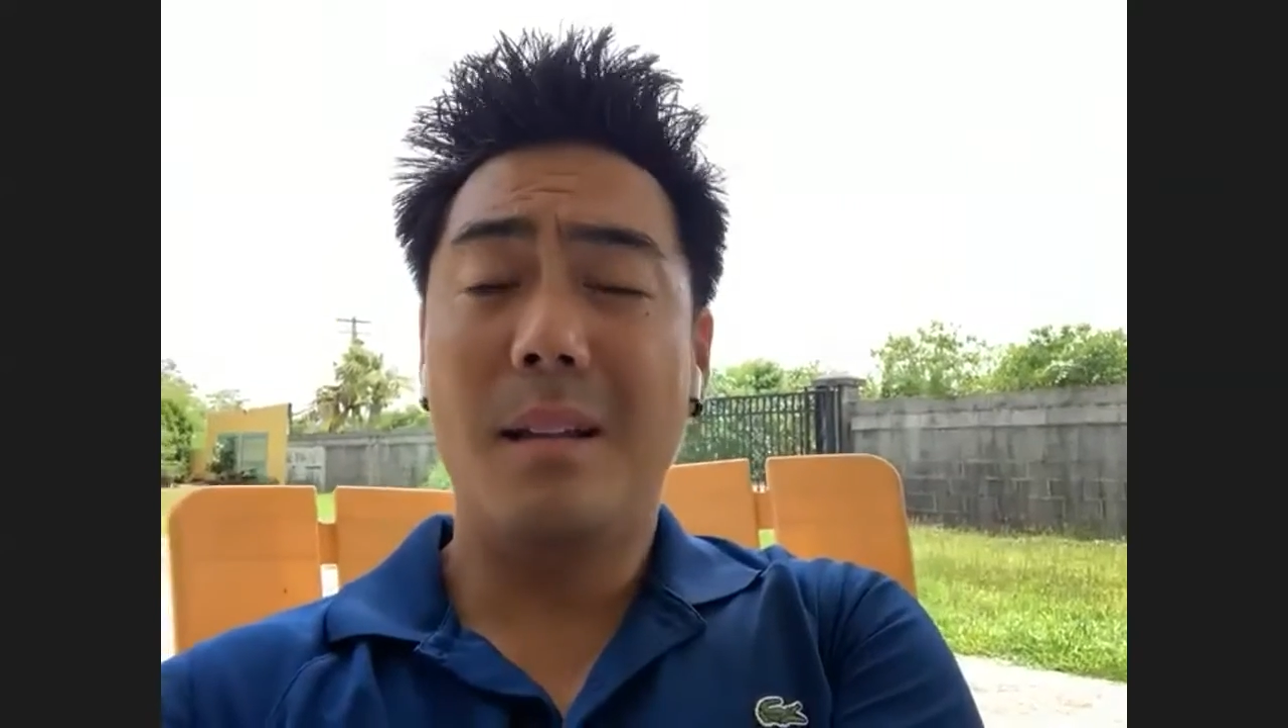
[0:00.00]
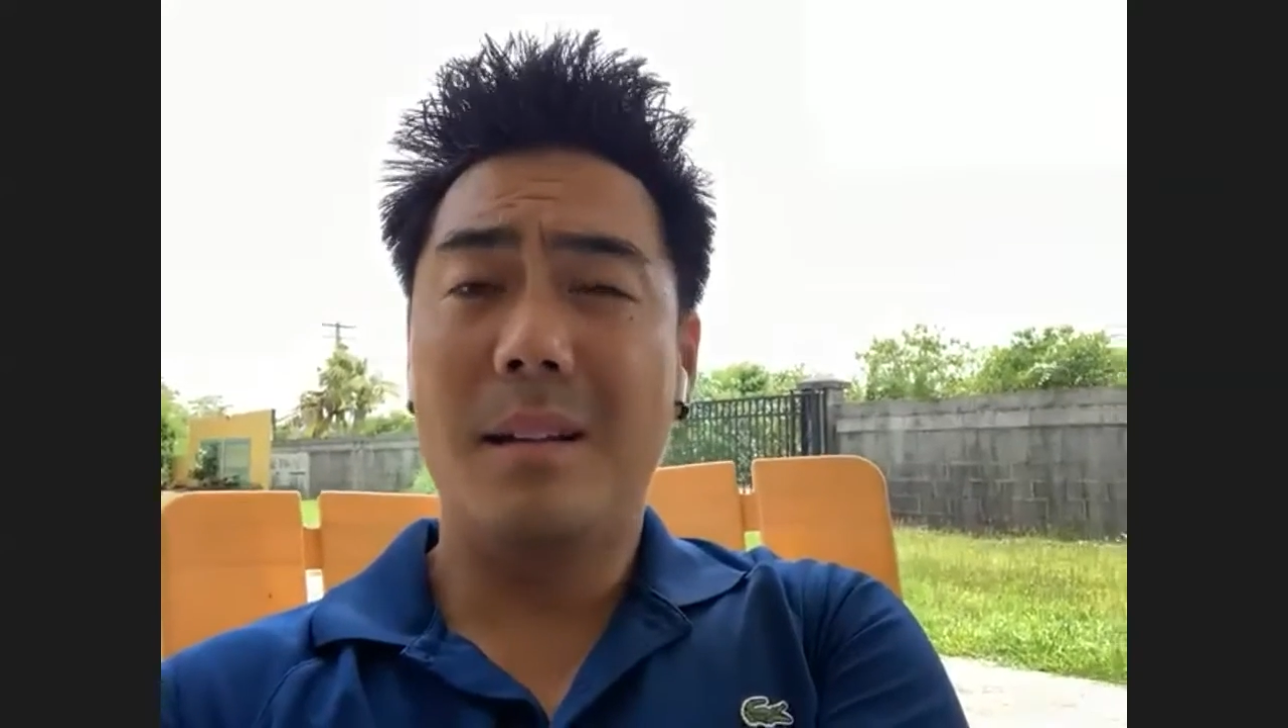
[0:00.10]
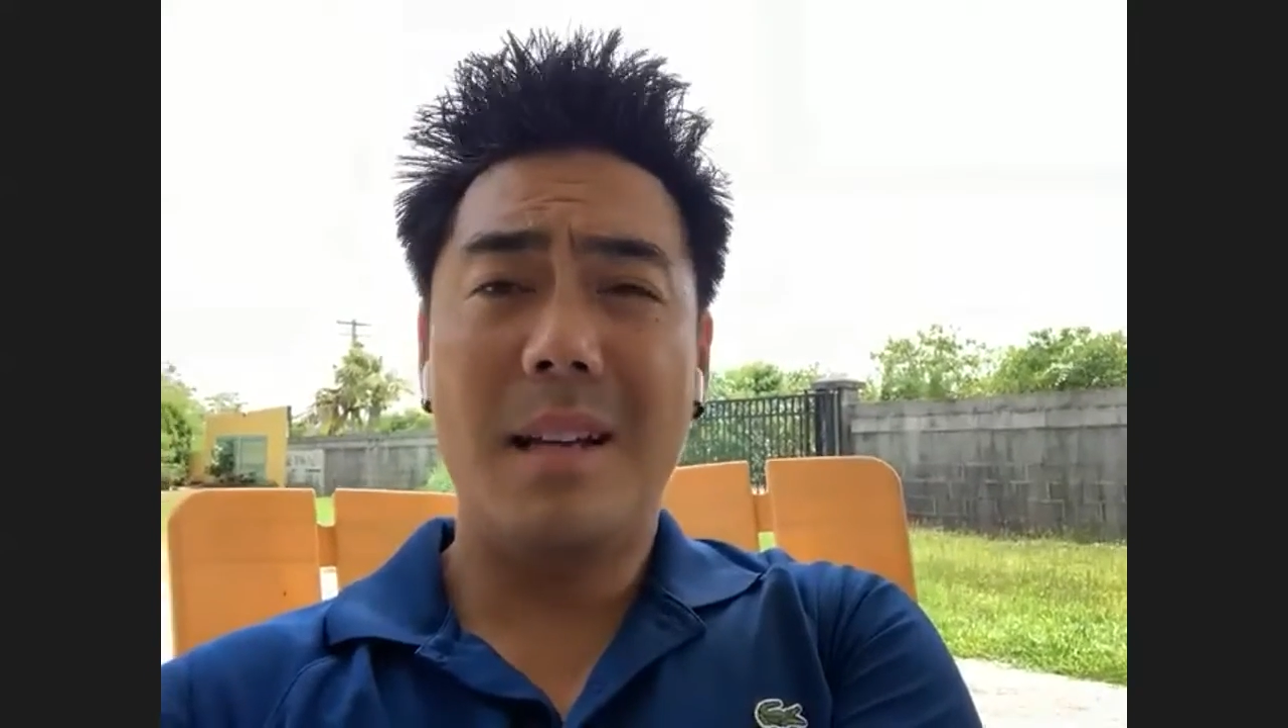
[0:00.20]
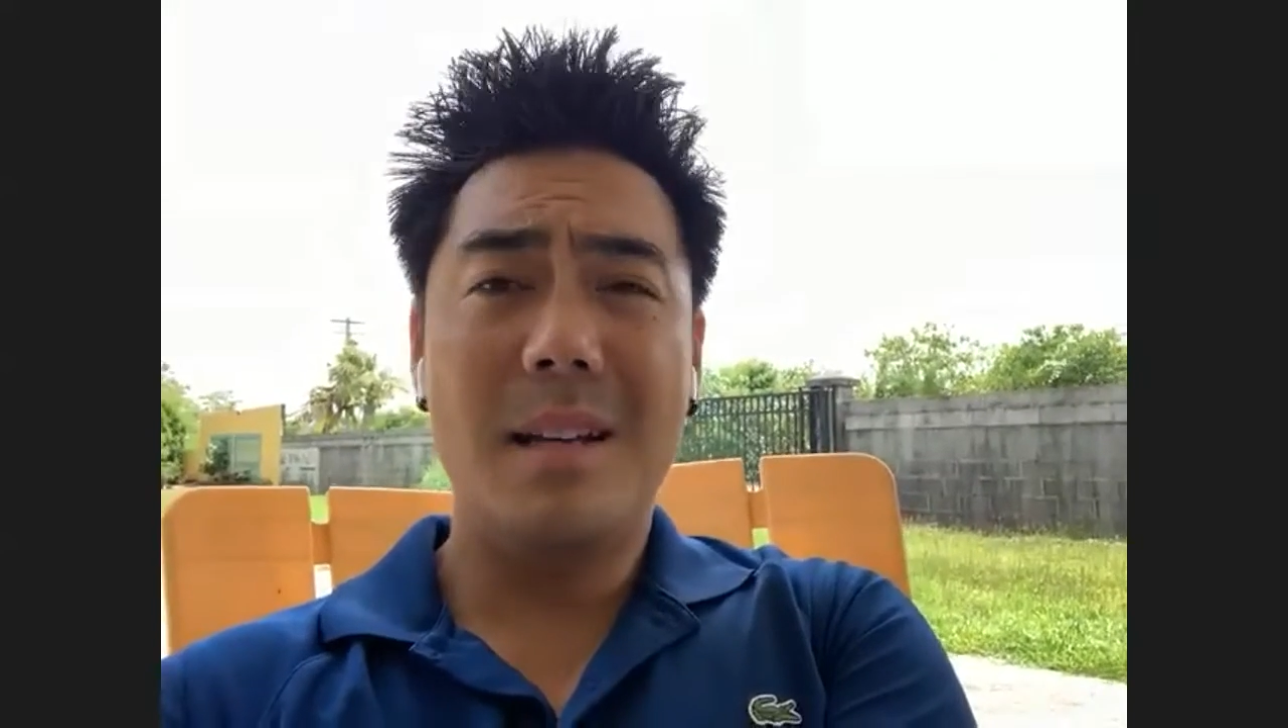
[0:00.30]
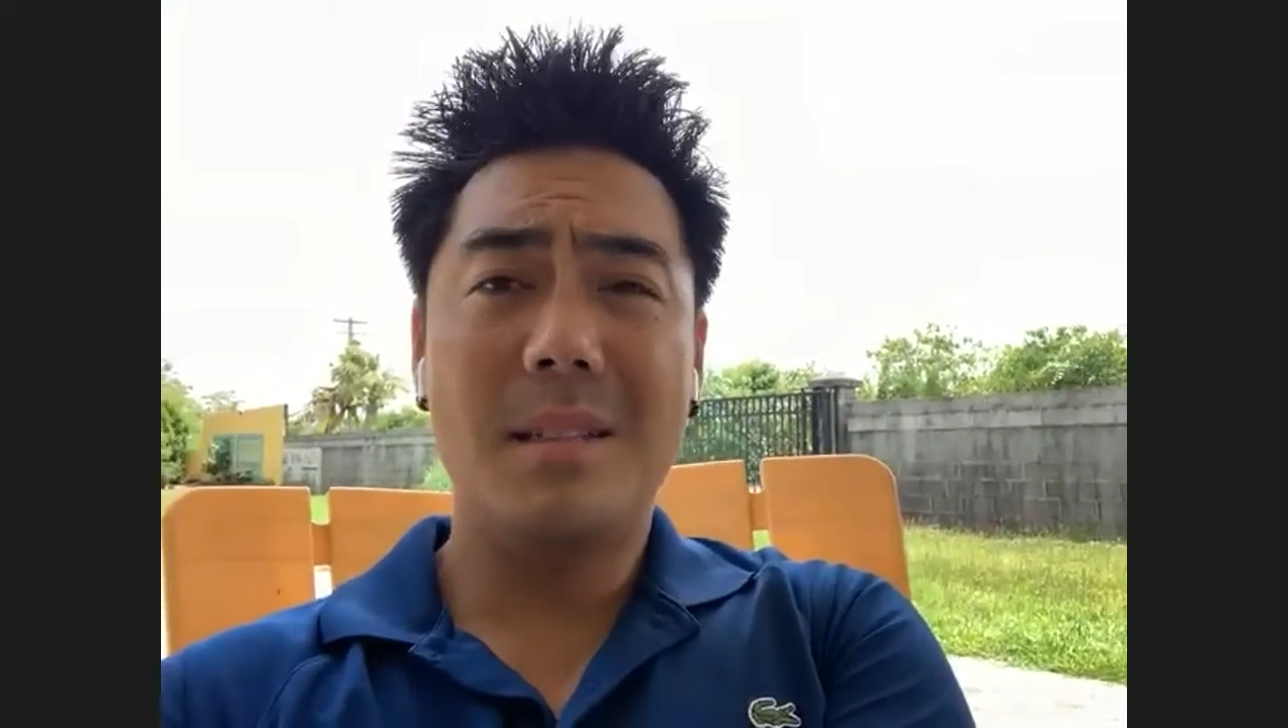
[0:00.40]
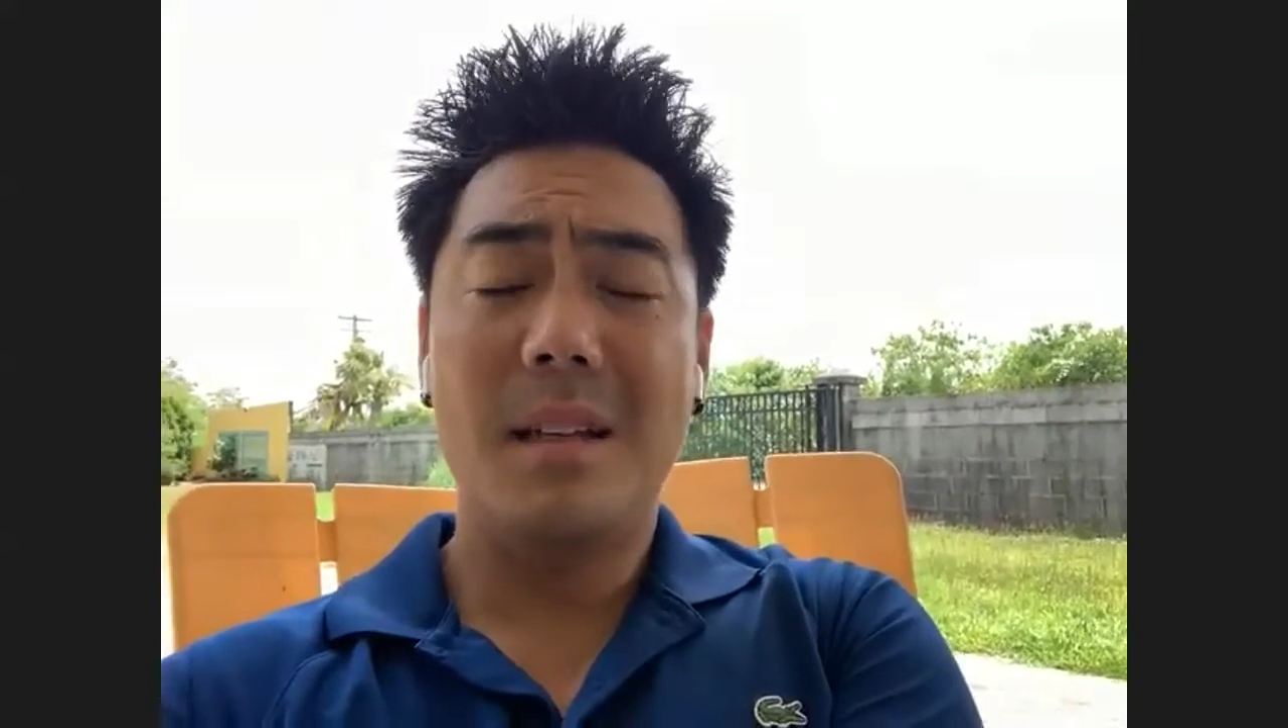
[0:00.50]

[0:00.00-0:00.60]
test.